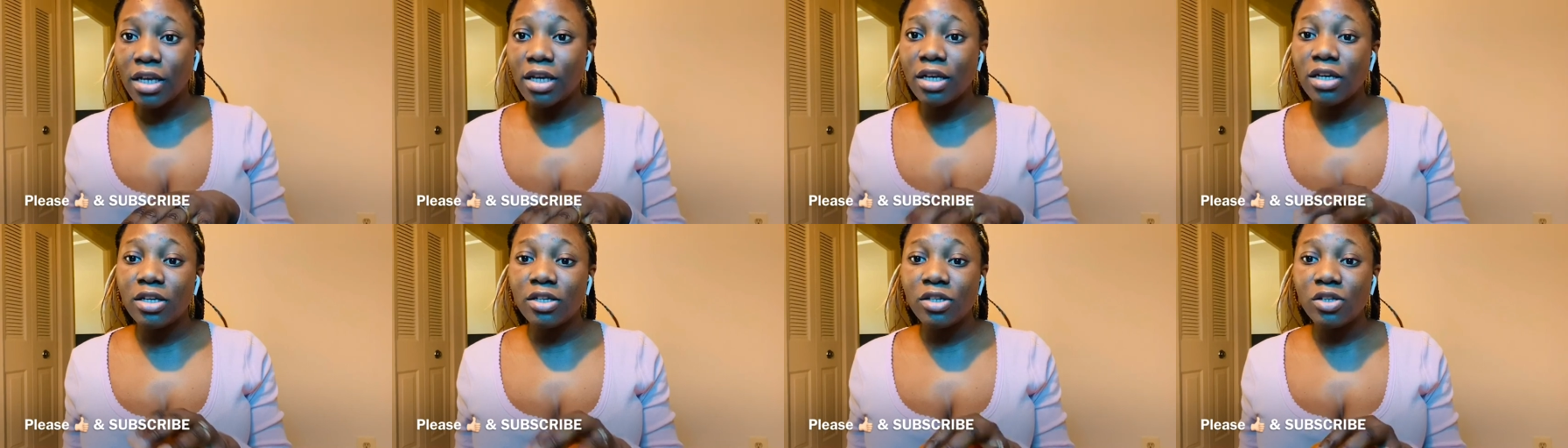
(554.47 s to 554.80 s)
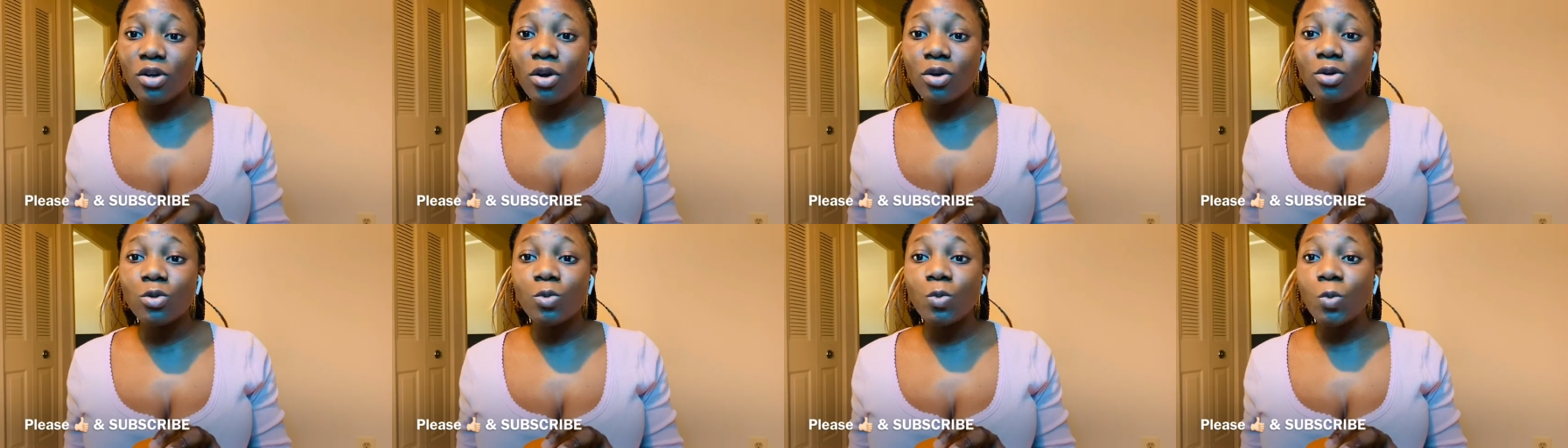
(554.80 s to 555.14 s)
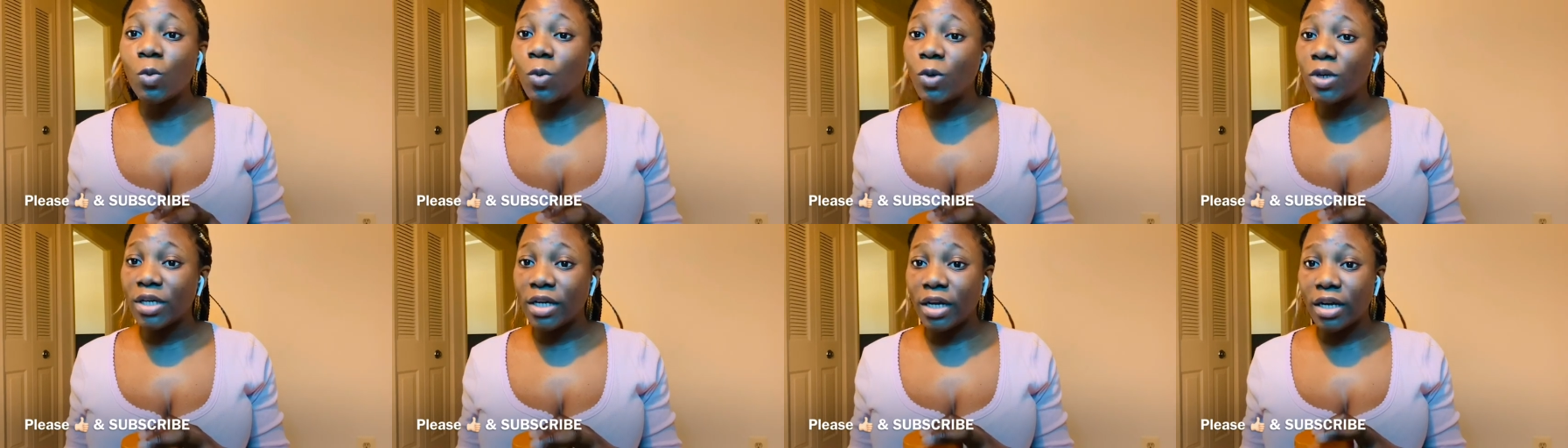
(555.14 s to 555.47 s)
It does
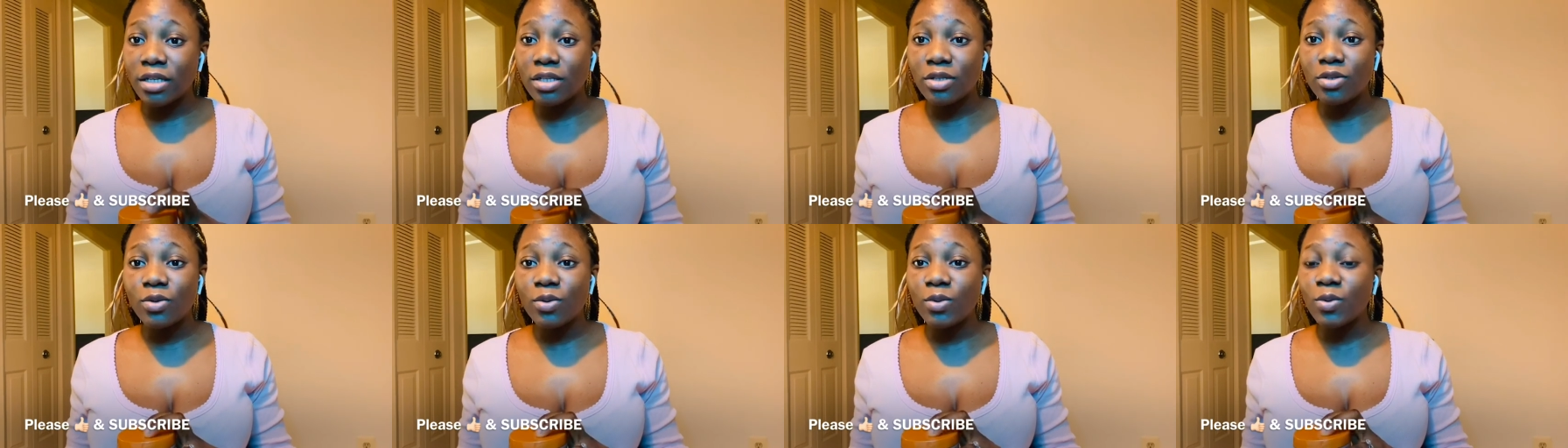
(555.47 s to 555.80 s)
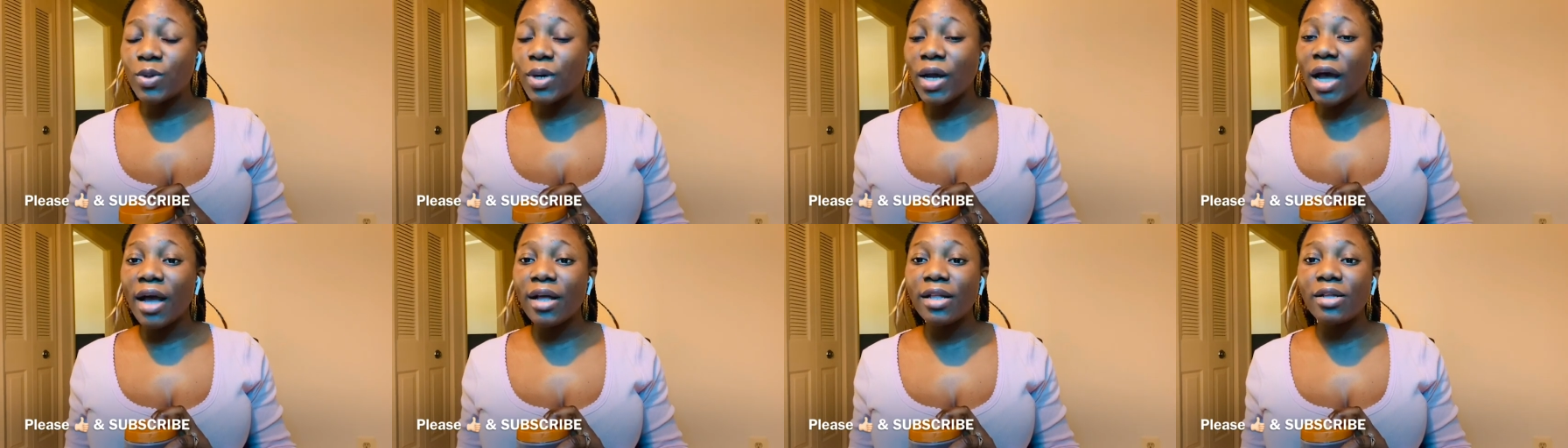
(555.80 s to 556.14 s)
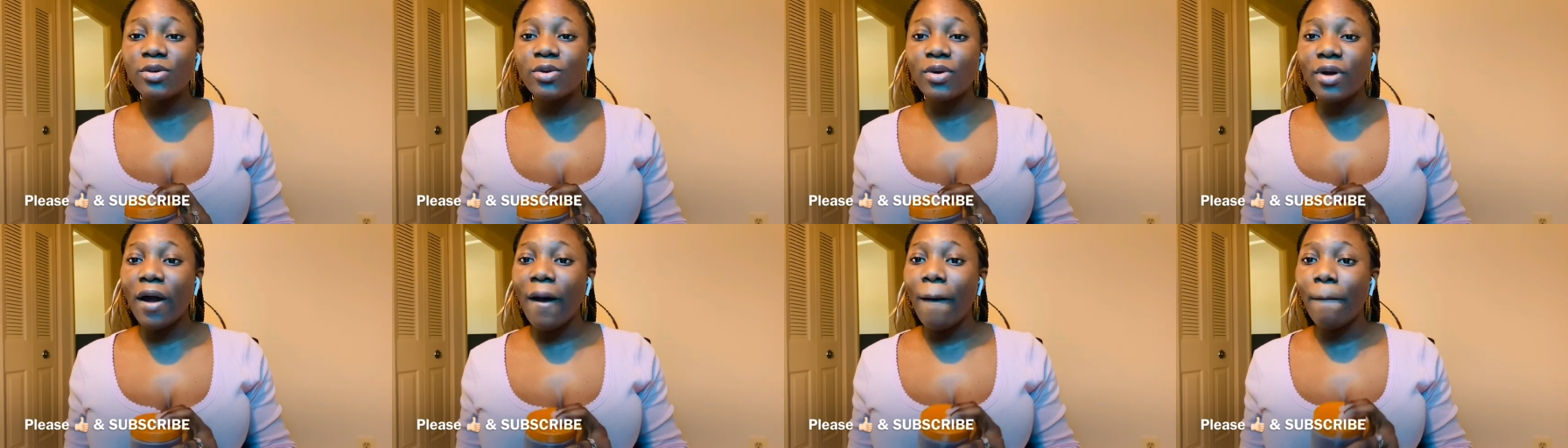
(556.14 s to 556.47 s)
wonders. You
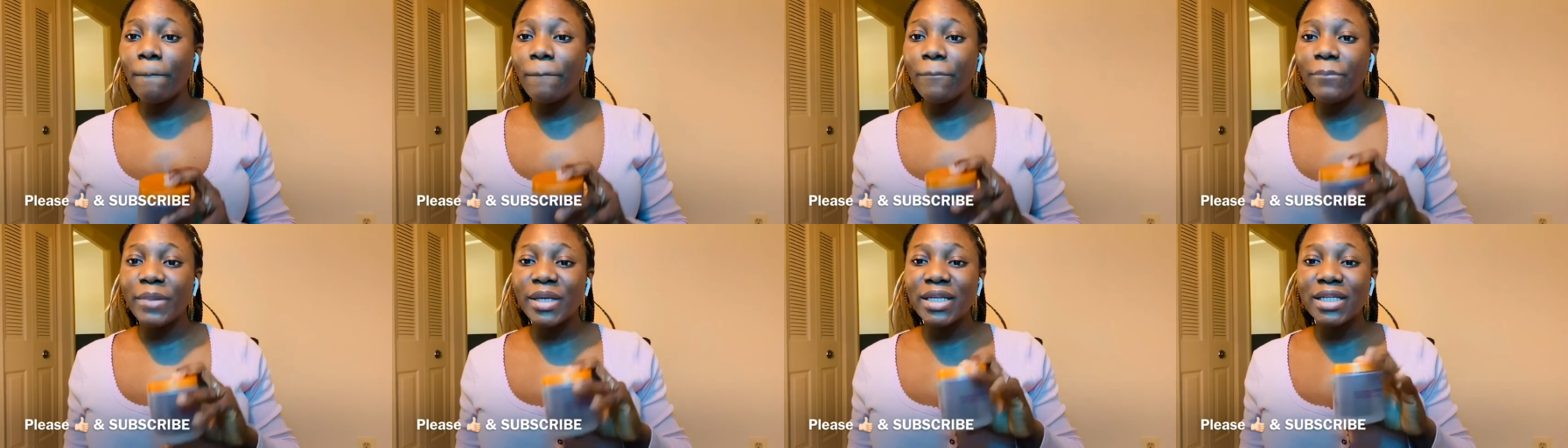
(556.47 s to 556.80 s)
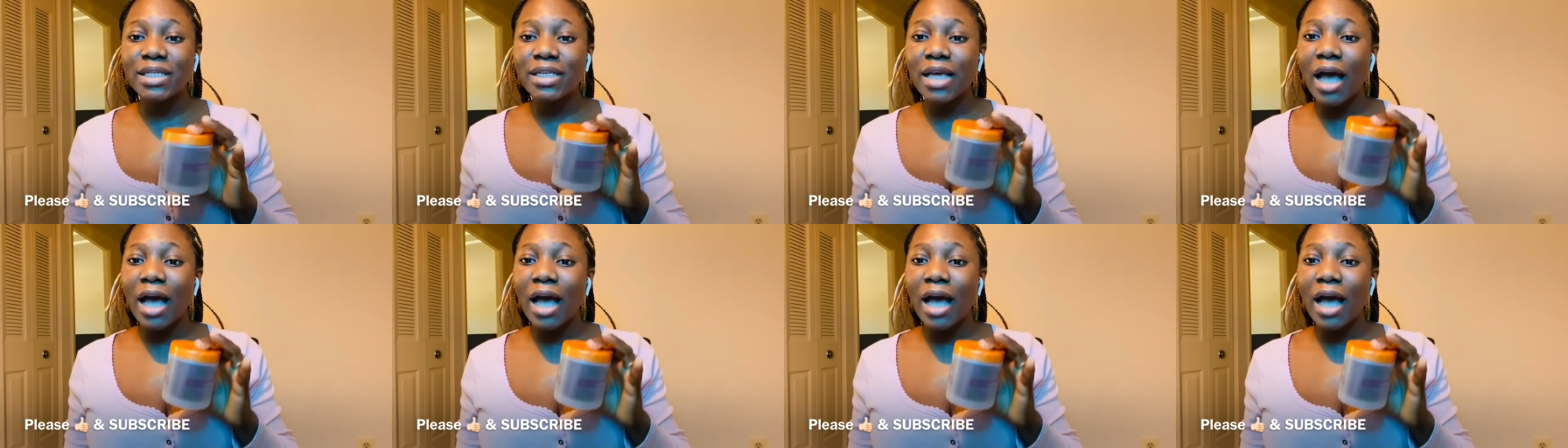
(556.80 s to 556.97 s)
can't beat